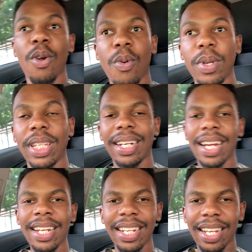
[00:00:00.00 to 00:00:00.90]
with the
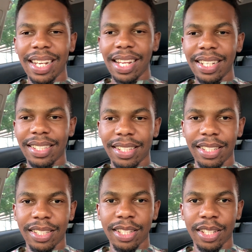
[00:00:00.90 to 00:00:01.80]
right
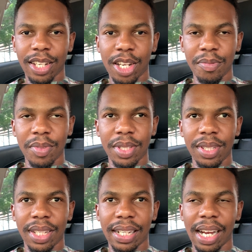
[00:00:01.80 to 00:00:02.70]
analysis comes
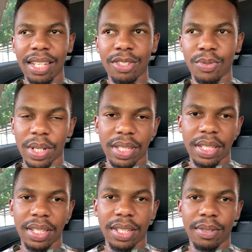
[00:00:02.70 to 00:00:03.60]
the right
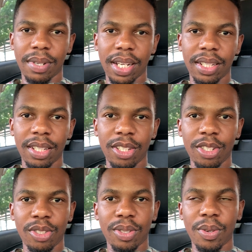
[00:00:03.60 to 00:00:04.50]
strategy, right?
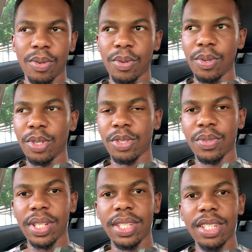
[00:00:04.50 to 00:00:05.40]
So, your
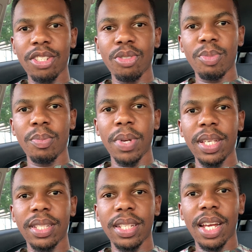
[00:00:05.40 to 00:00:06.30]
strategy should be
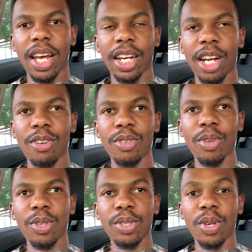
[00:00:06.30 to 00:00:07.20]
based around
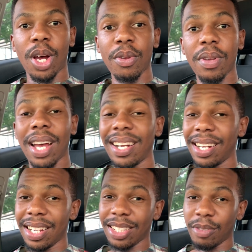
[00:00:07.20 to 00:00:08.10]
also how you
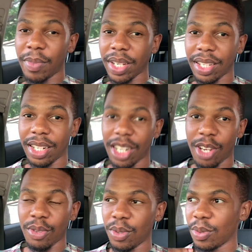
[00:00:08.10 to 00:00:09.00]
analyze the market and
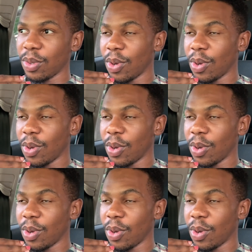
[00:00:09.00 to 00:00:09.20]
how you